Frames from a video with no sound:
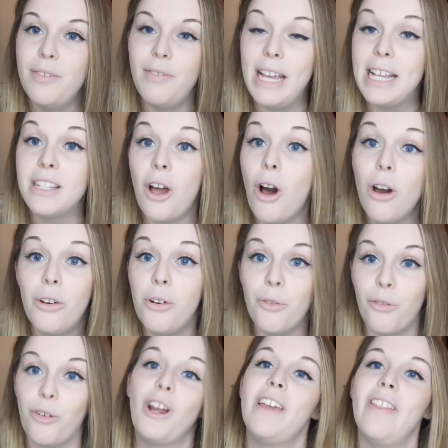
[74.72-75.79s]
things are not
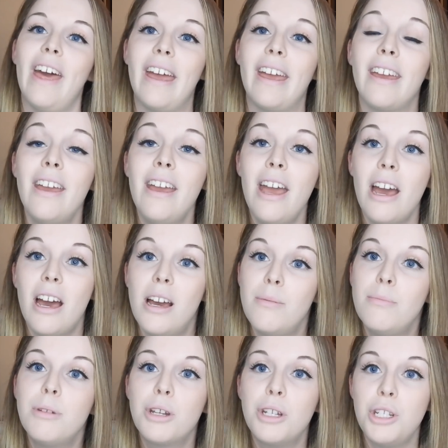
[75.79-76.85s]
free there,
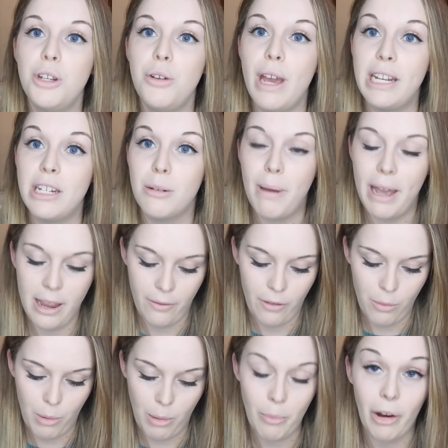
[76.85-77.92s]
because you end up paying for
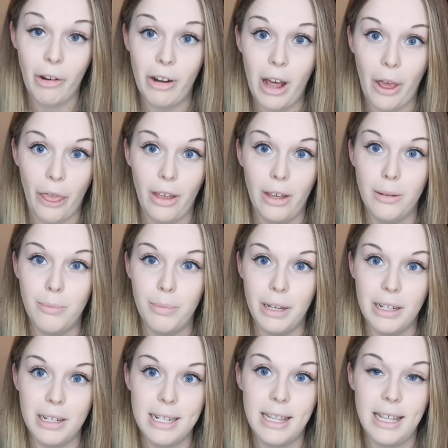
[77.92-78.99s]
it one way or another,
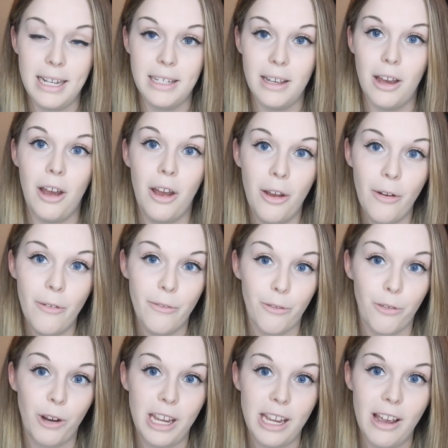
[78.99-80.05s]
but these are
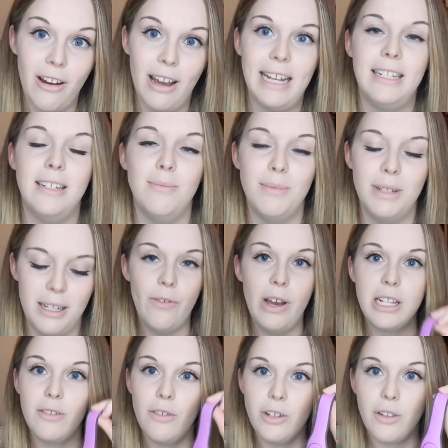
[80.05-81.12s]
free items.
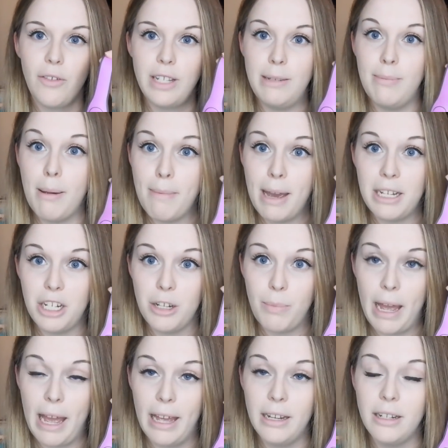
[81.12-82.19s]
First of all is obviously my magic
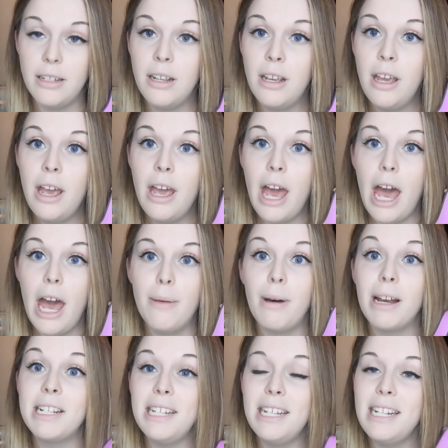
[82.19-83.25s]
band.
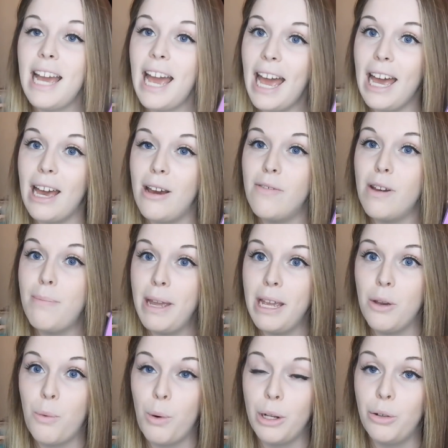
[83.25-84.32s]
I did have a
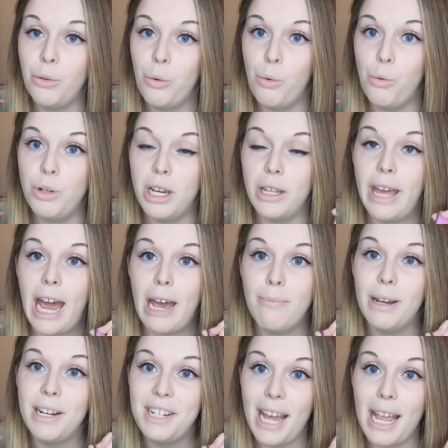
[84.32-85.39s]
pink one on order that had
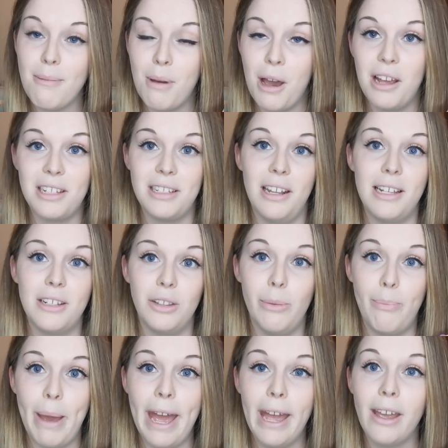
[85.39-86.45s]
my name personalised on the
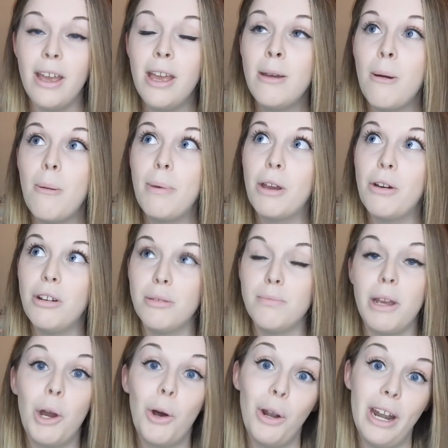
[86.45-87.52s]
back. Because
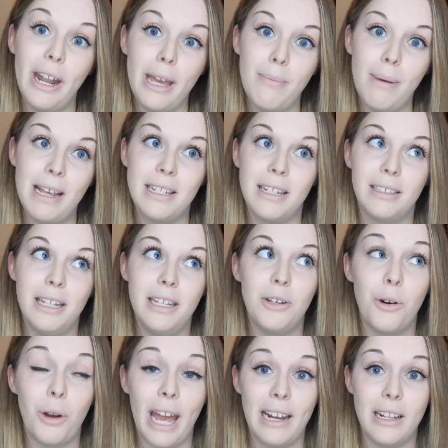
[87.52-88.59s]
my holiday basically
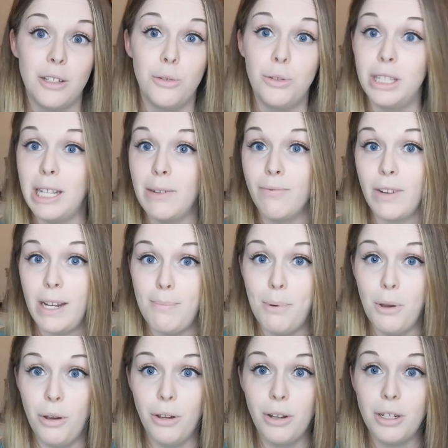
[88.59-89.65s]
got cancelled and then
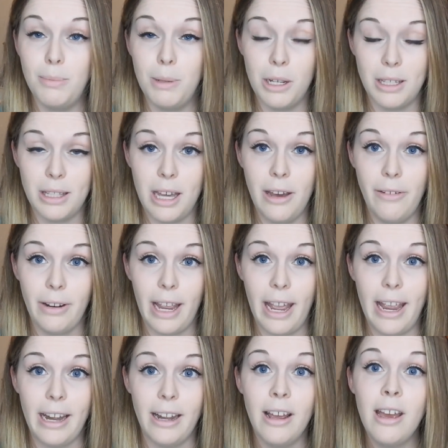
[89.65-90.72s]
rebooked because of the
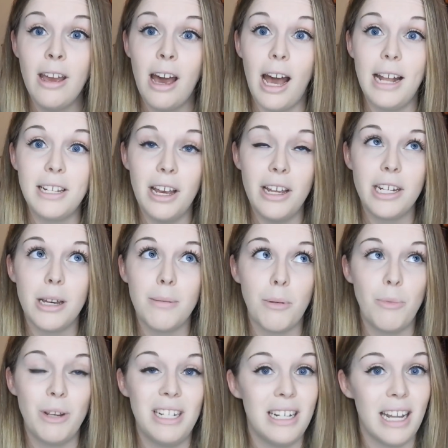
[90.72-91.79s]
hurricane, I turned up
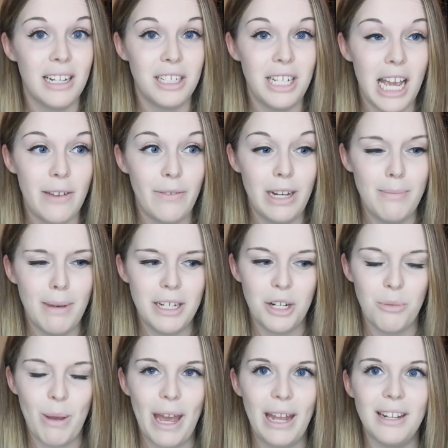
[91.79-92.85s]
and we didn't actually have any
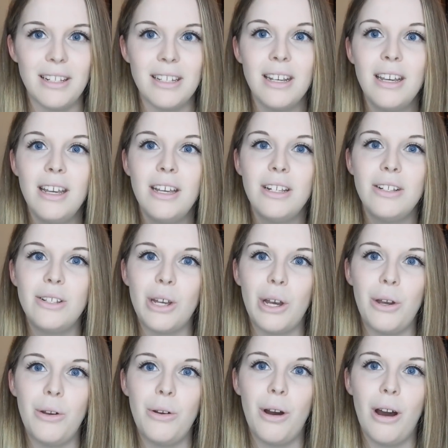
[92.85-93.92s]
magic bands.
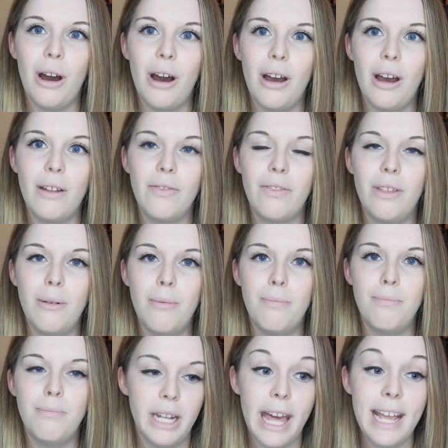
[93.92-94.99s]
So the
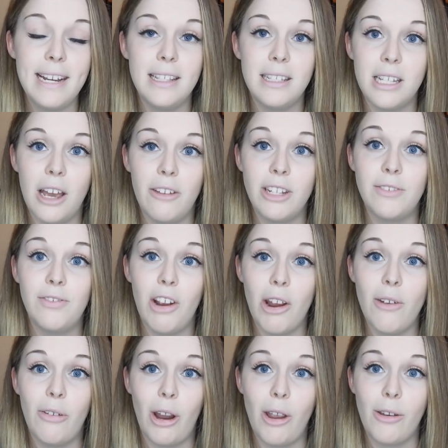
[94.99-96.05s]
lady that served us
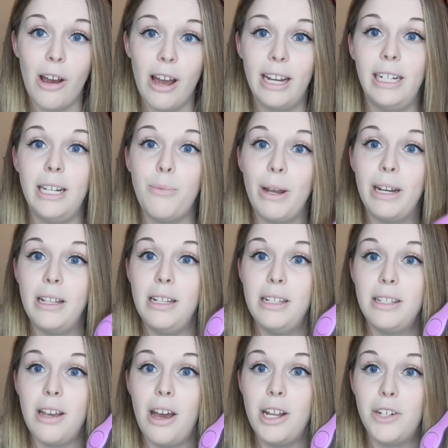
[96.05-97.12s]
very kindly went in
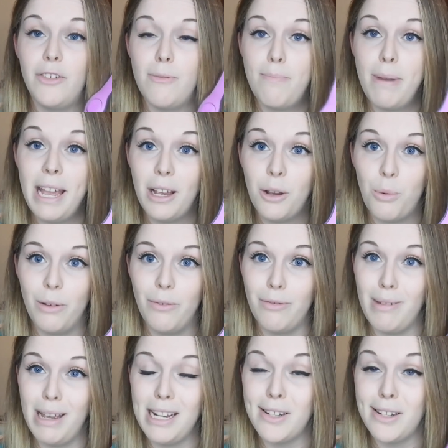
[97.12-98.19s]
search of a pink one
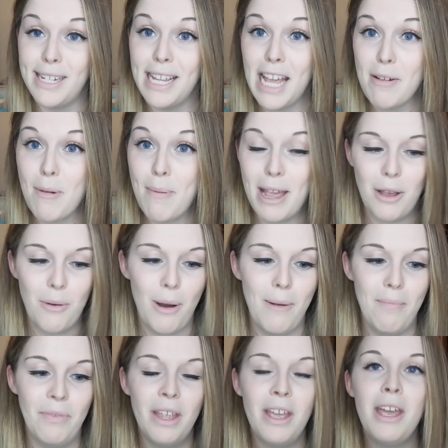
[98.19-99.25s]
for me. So I did get my pink
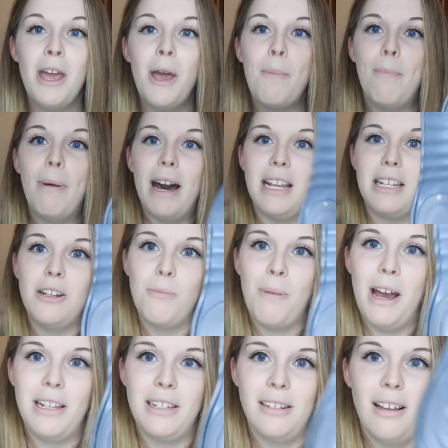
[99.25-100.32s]
one, but it's not
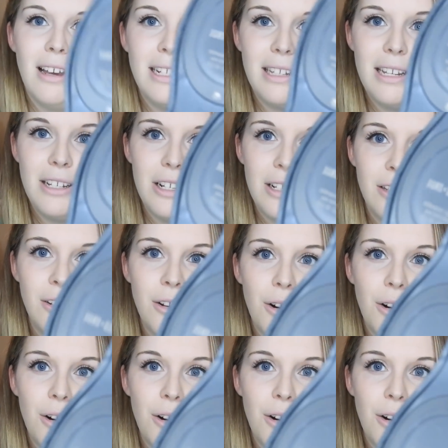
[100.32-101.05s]
personalised, it's just